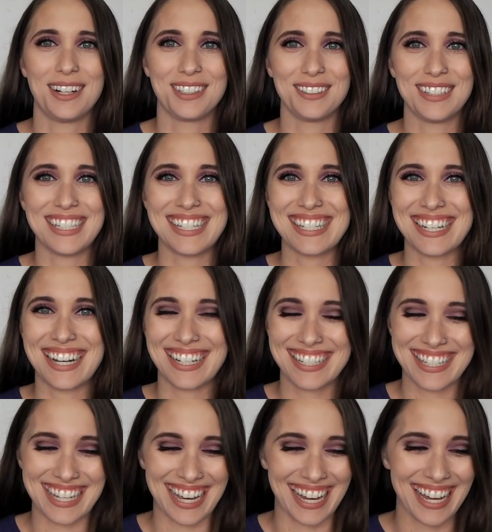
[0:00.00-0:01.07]
Halloween
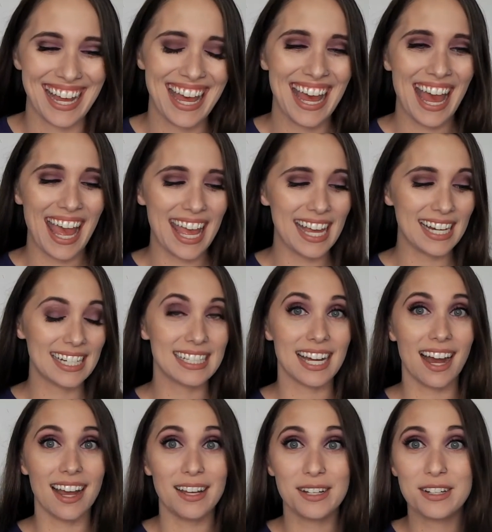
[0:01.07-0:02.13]
socks yet? And
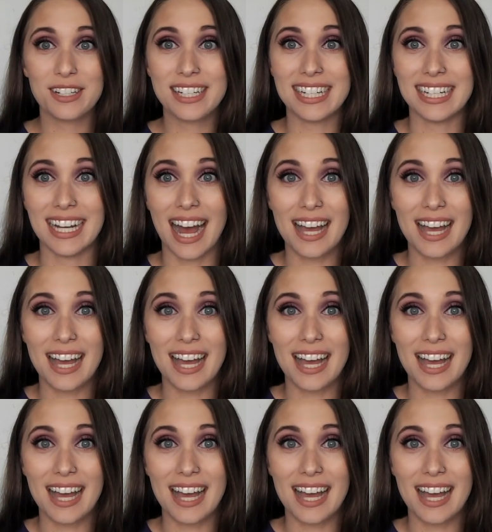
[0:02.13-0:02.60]
I agree.